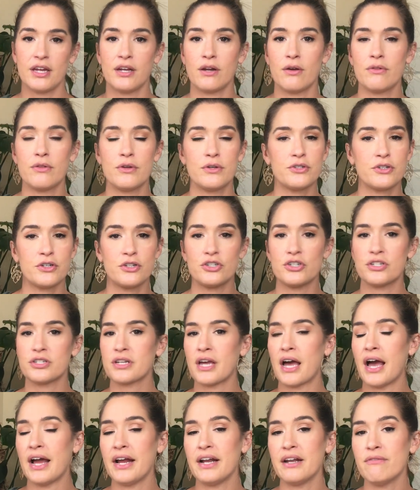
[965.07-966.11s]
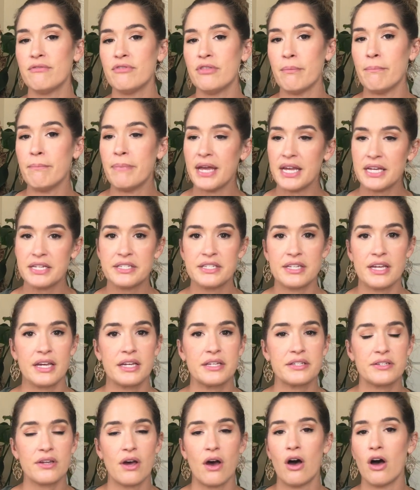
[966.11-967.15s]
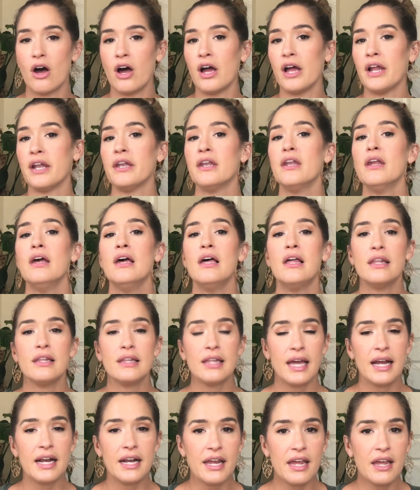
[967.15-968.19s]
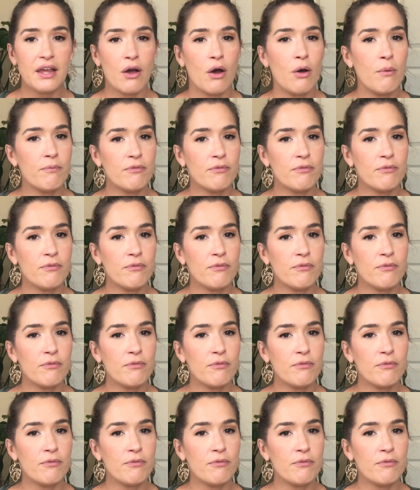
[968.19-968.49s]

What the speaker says: I know those are just kind of the basics on lighting.